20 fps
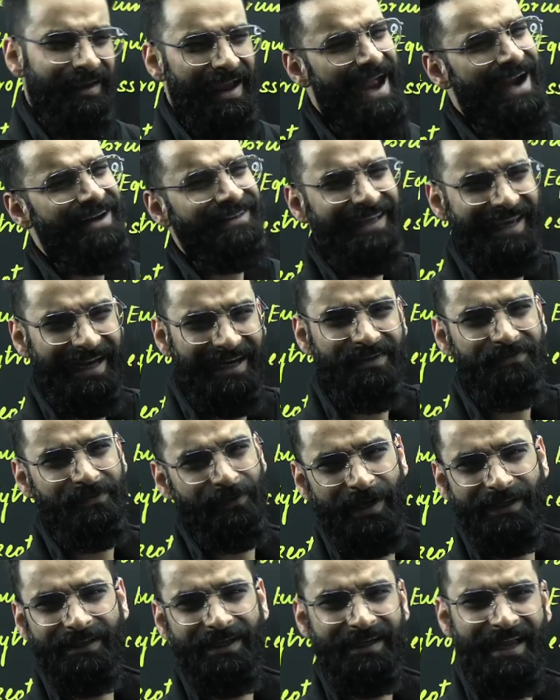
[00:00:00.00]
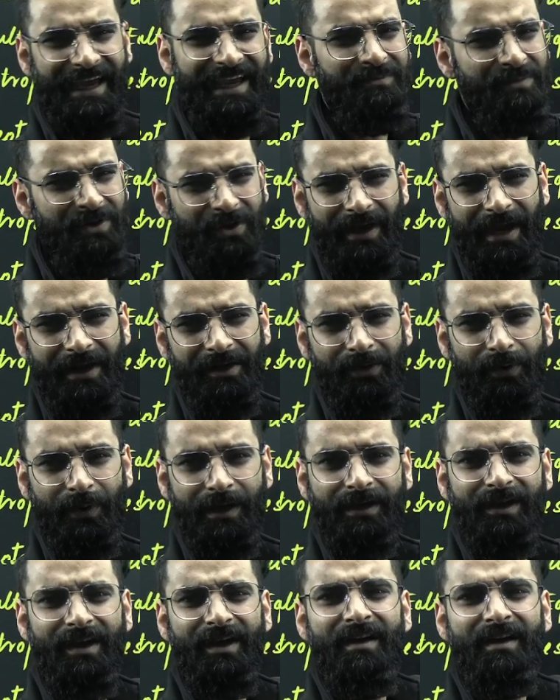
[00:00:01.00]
at the end, if you get the time, you can do it.